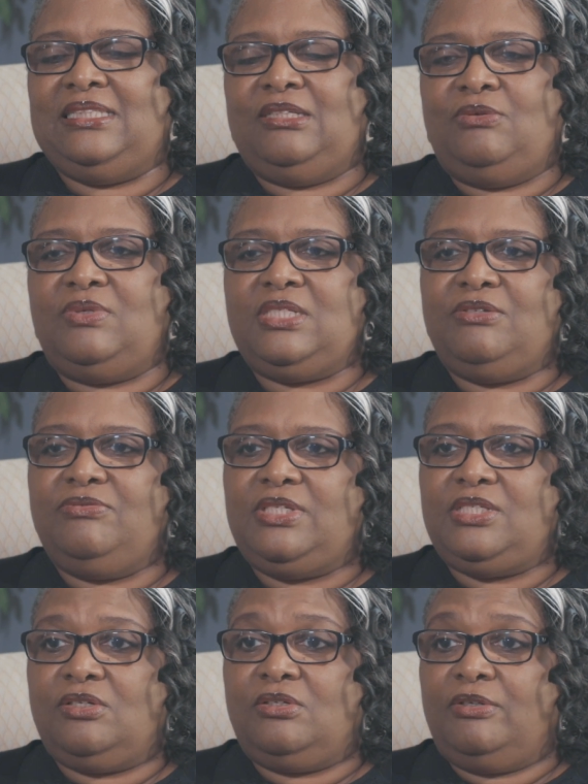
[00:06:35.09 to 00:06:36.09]
was a
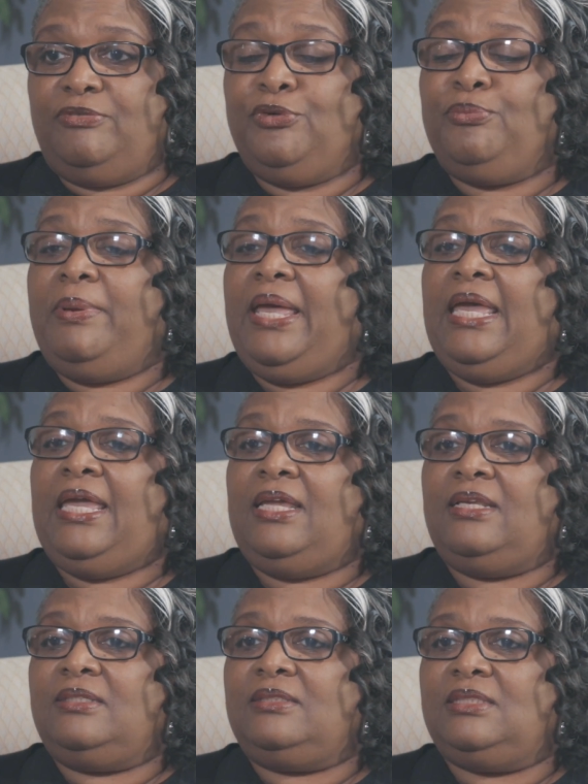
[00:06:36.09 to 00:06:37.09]
result of your pain,